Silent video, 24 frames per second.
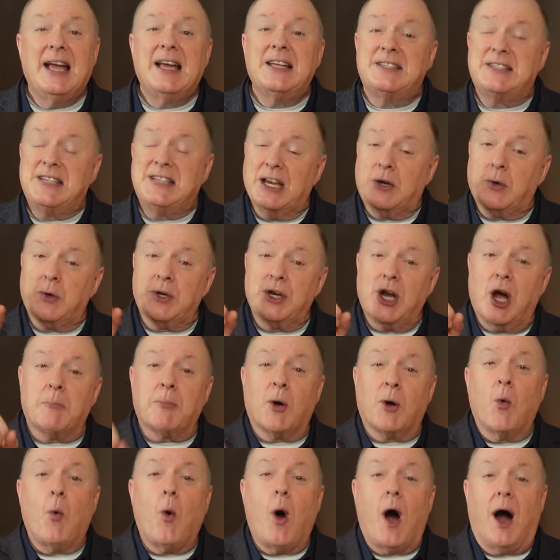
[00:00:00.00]
Secret
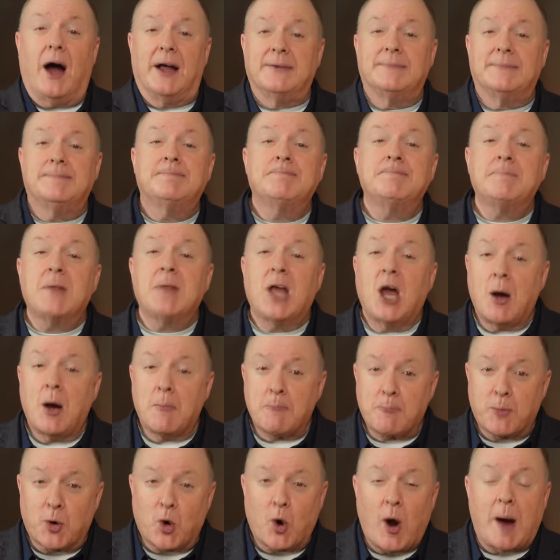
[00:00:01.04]
number one,
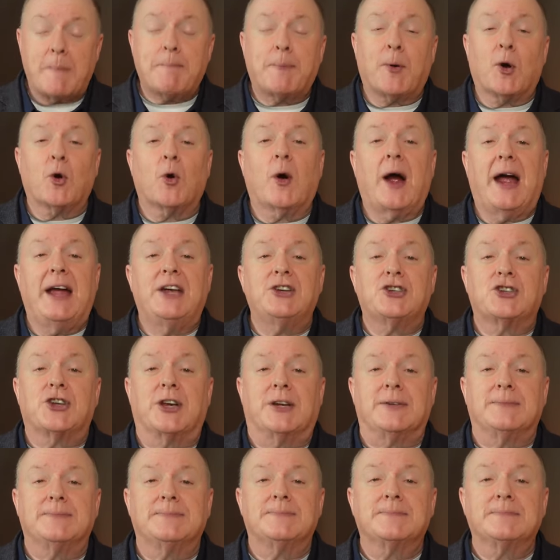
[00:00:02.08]

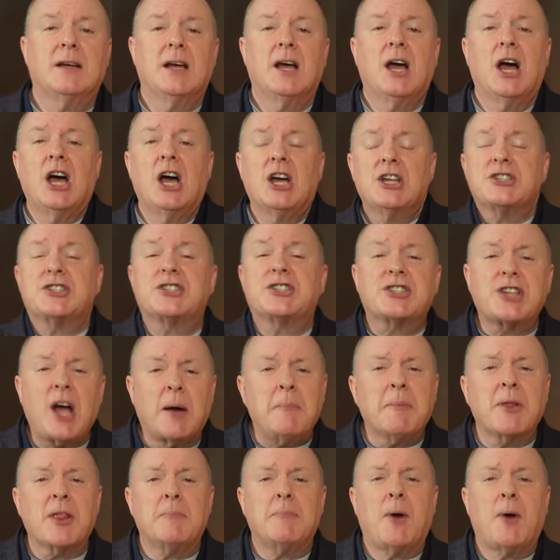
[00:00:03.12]
preparation.
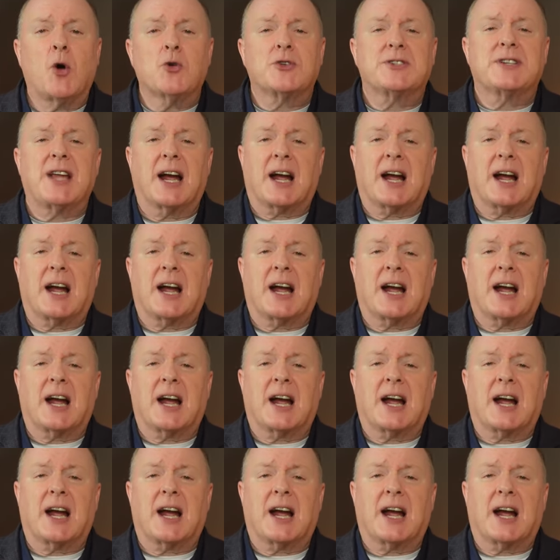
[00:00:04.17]
Some of the most